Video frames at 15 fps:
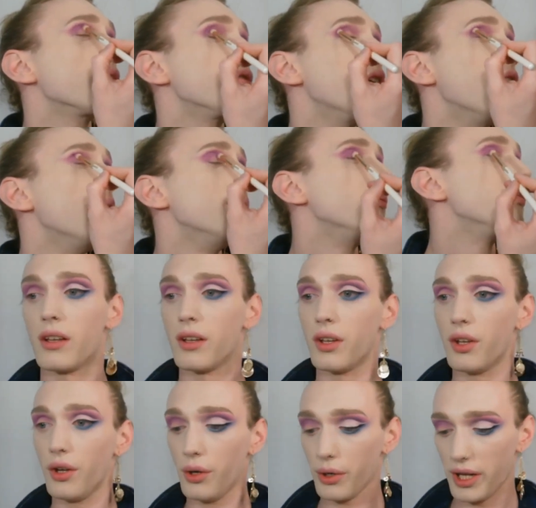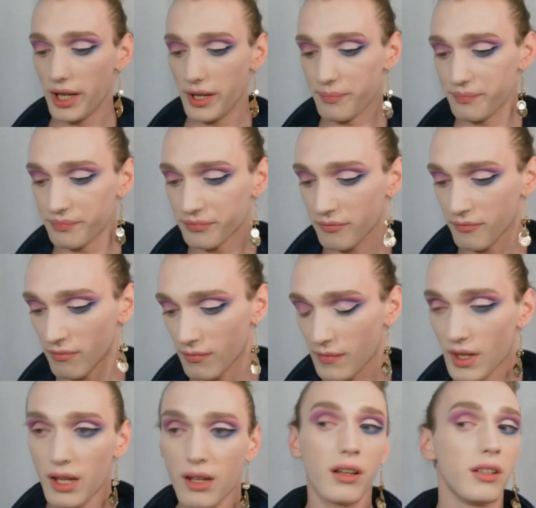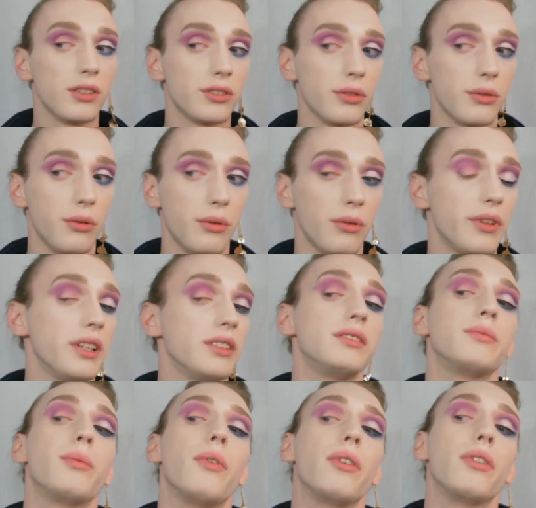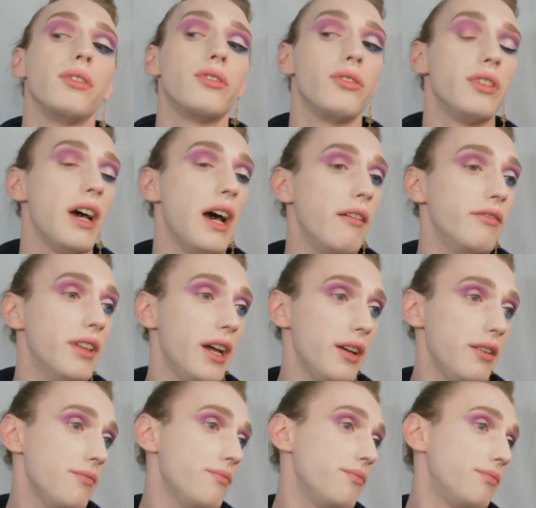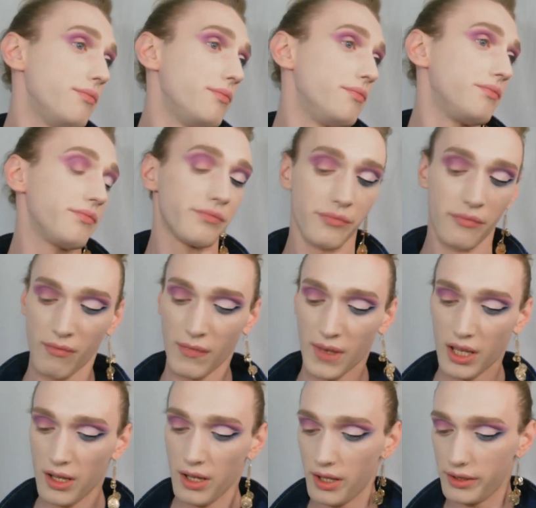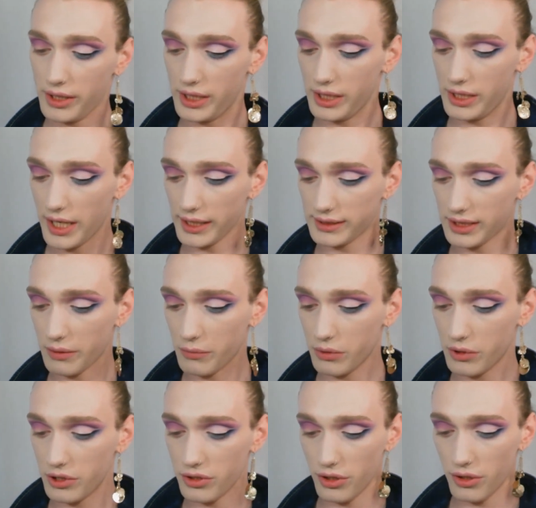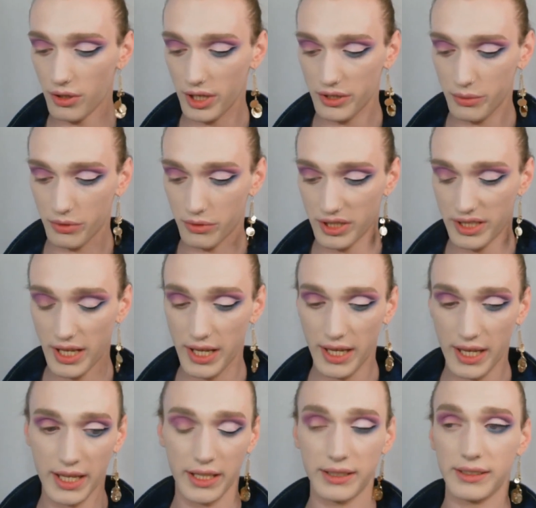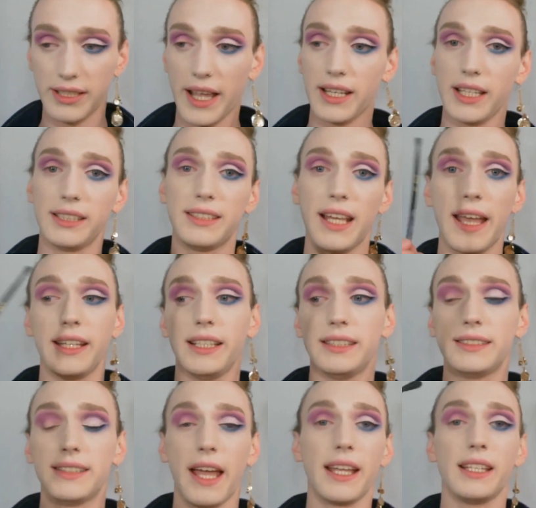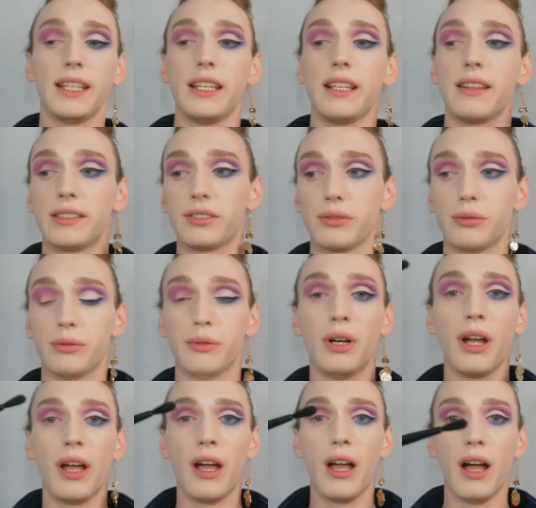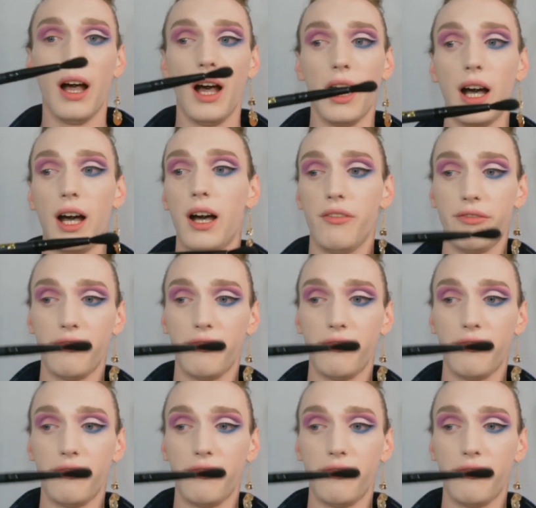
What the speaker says: from. Okay, so this is what you should have now. The next thing we're going to do is we're going to take a tiny little a